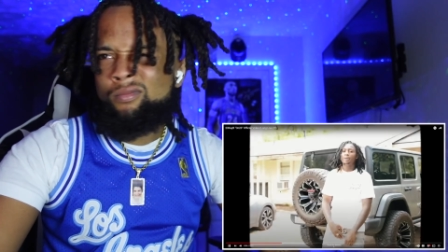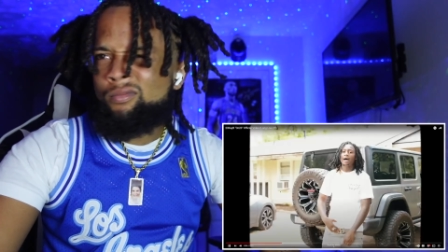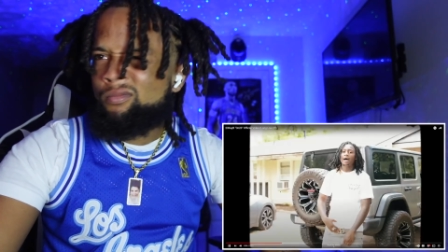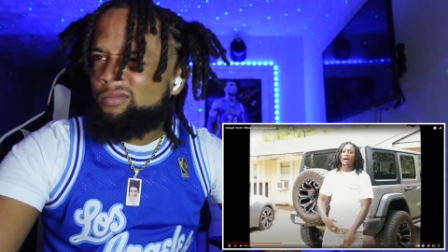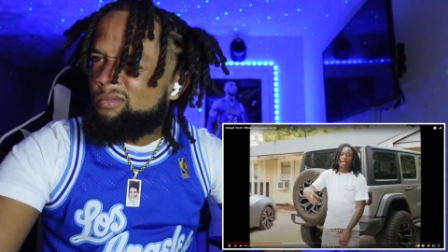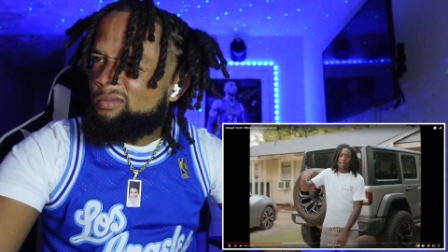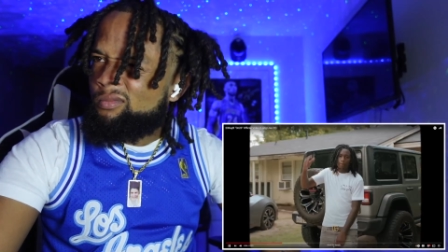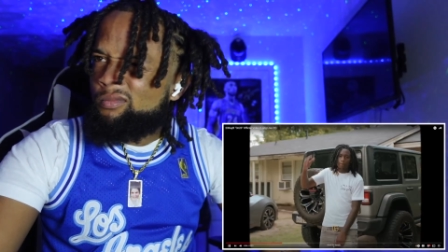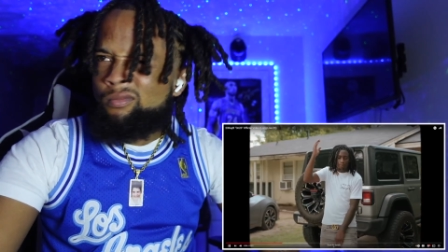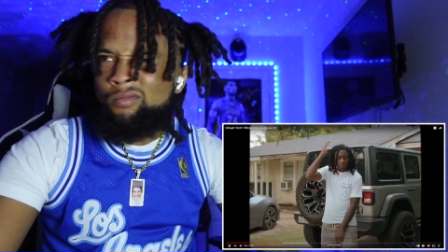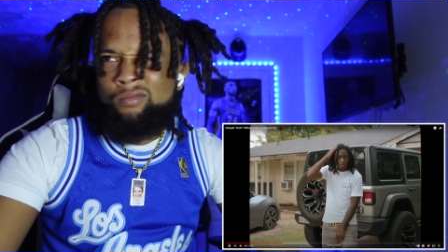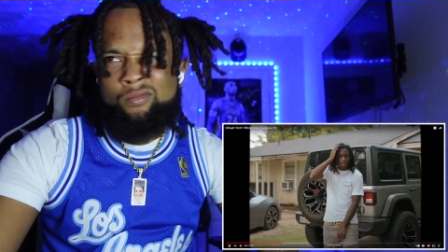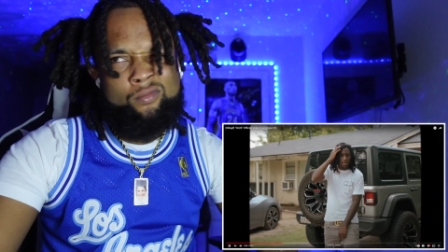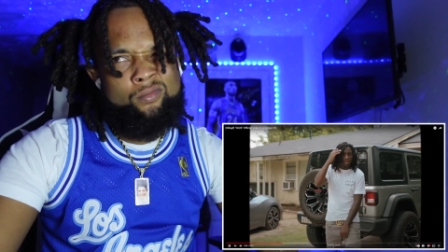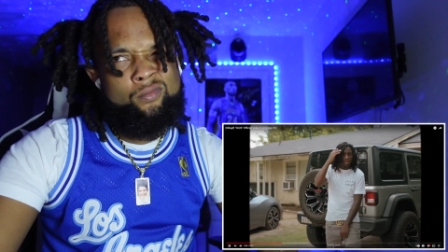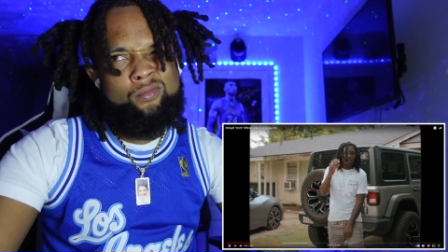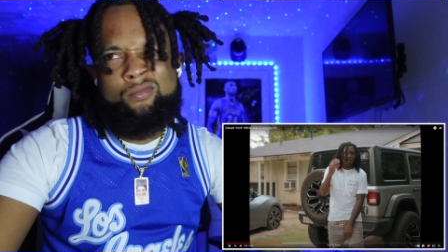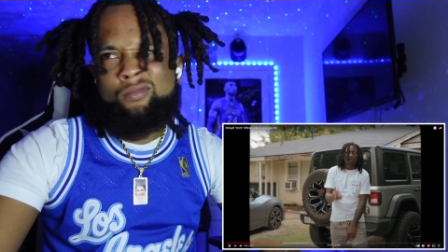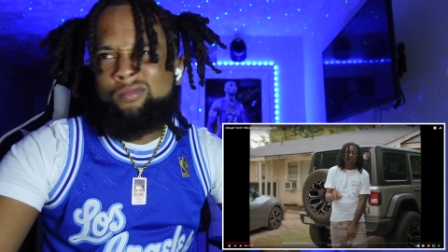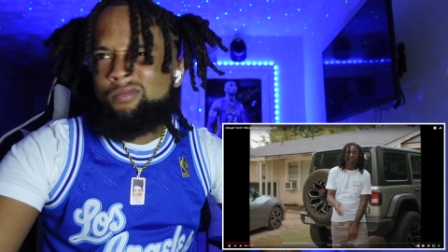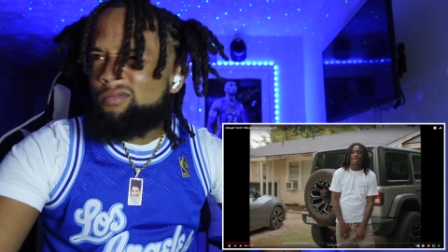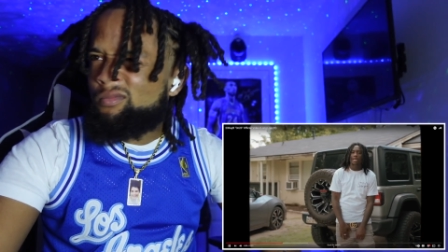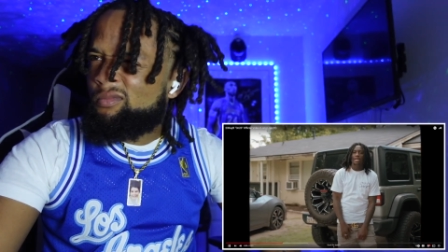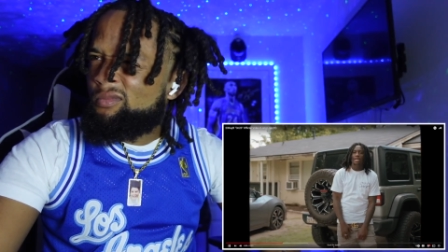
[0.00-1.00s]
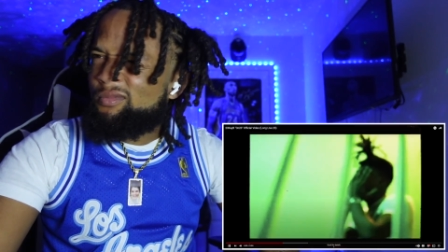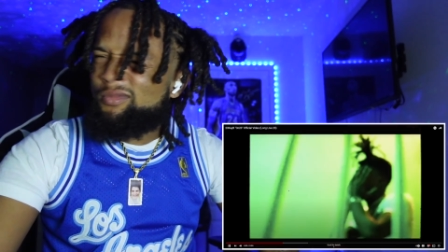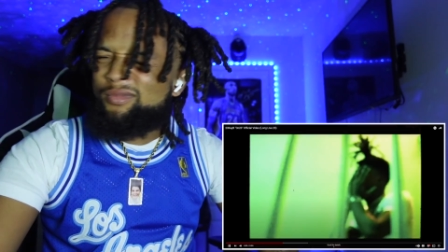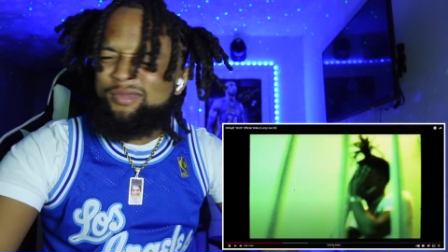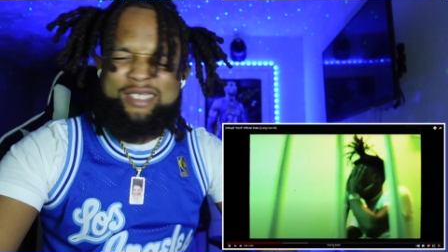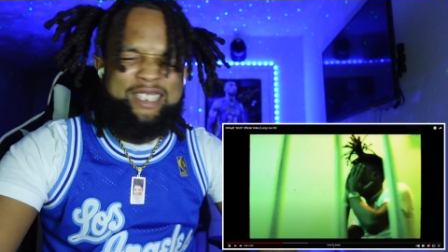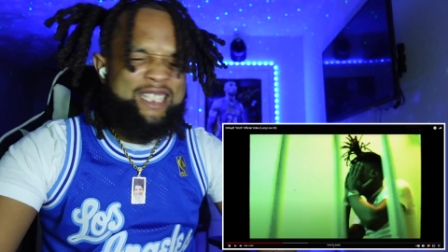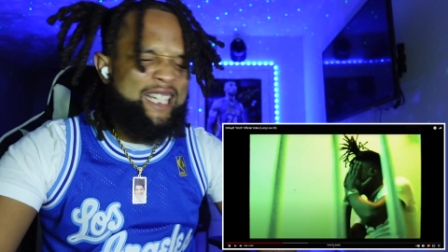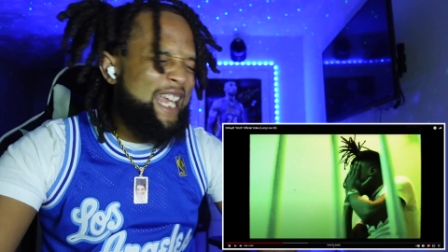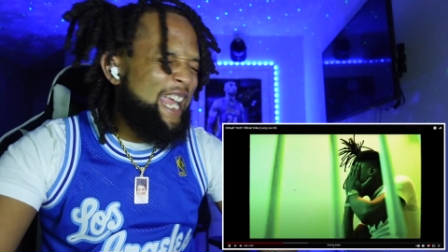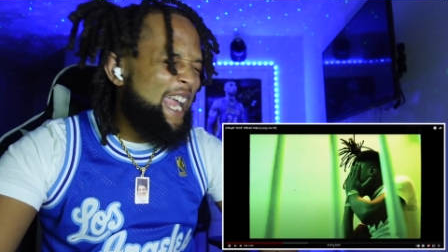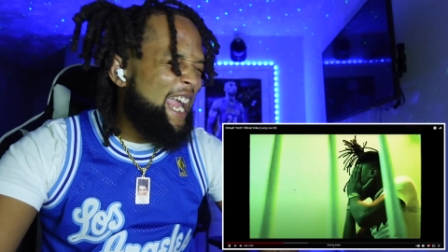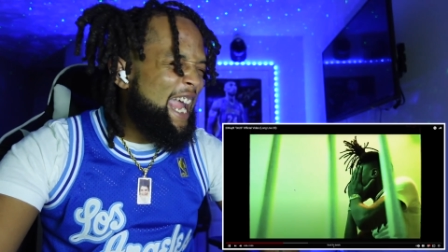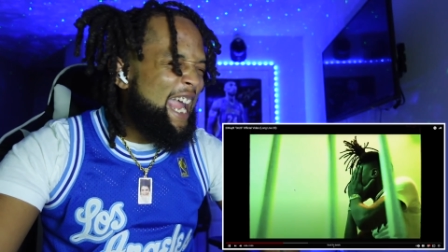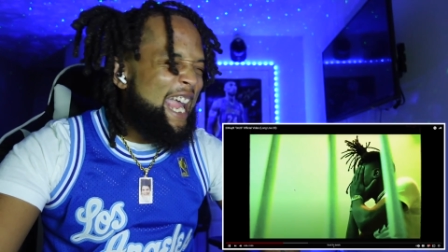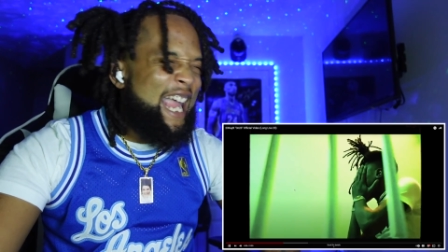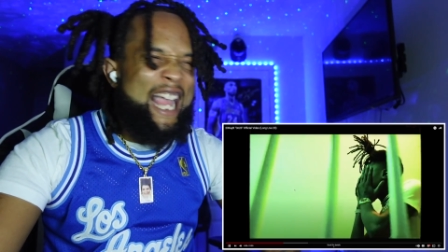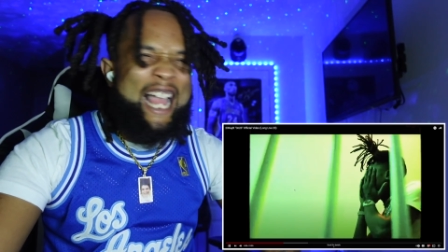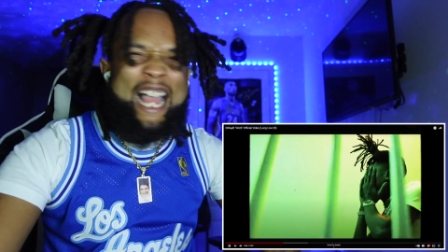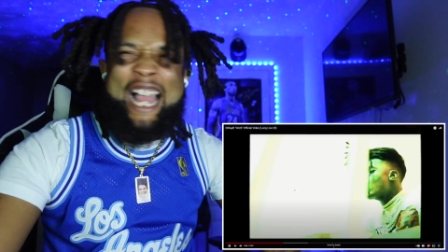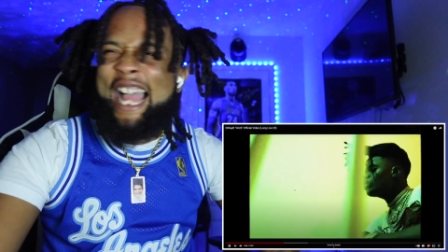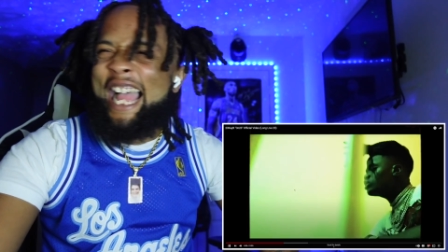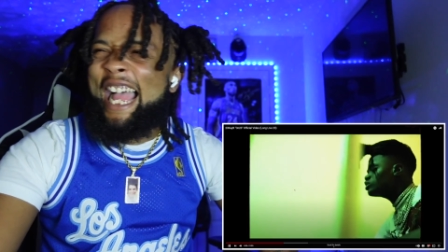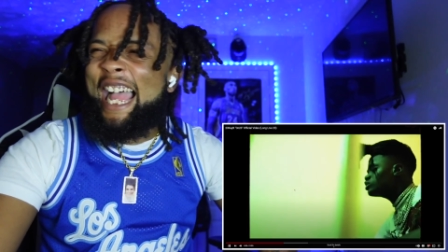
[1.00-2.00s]
pocket, put it on their cap.
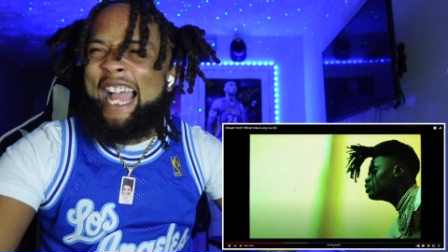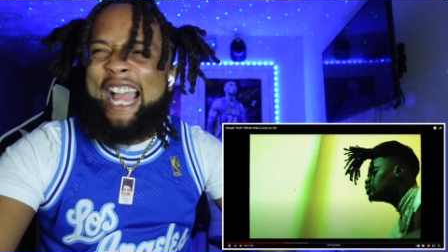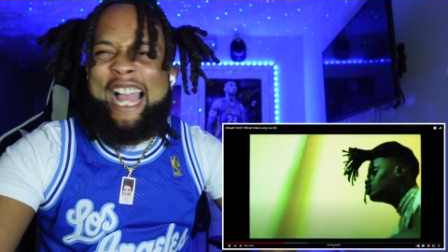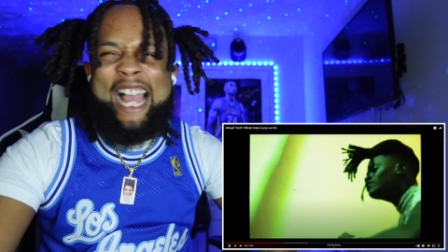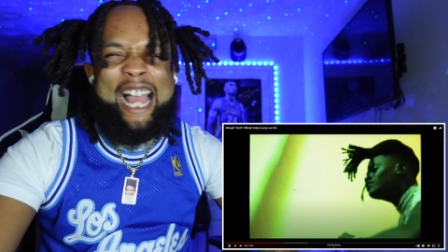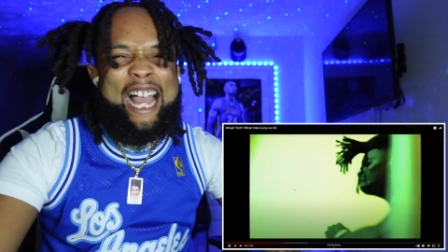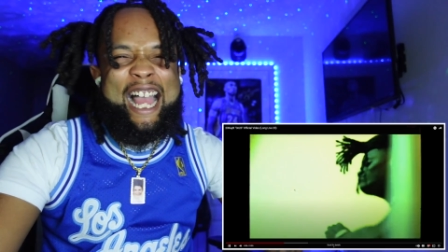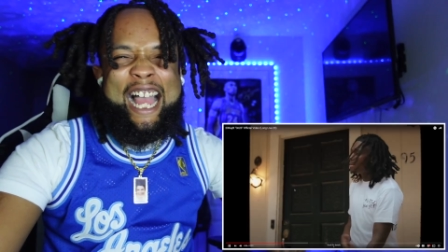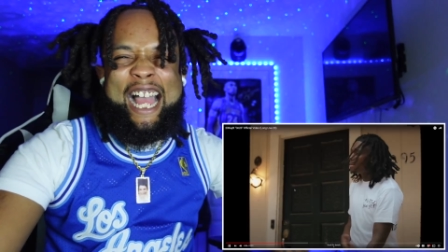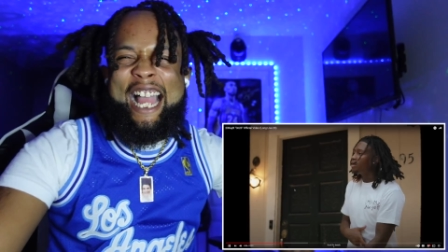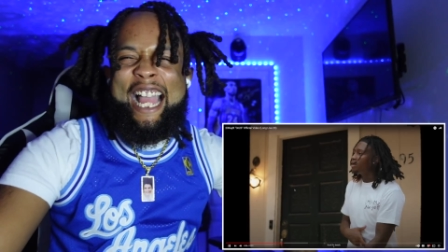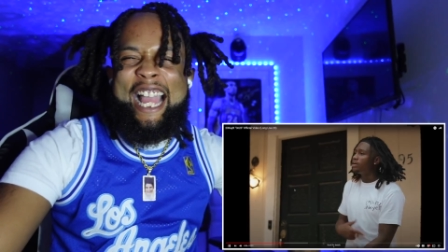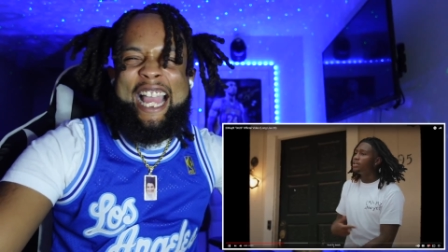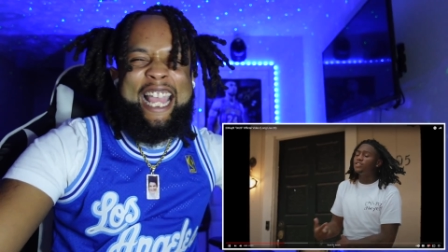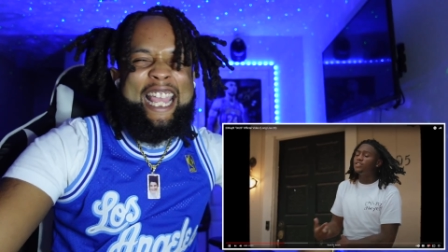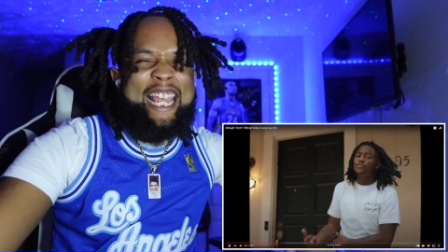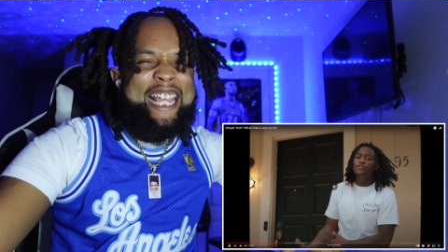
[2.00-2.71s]
Ah,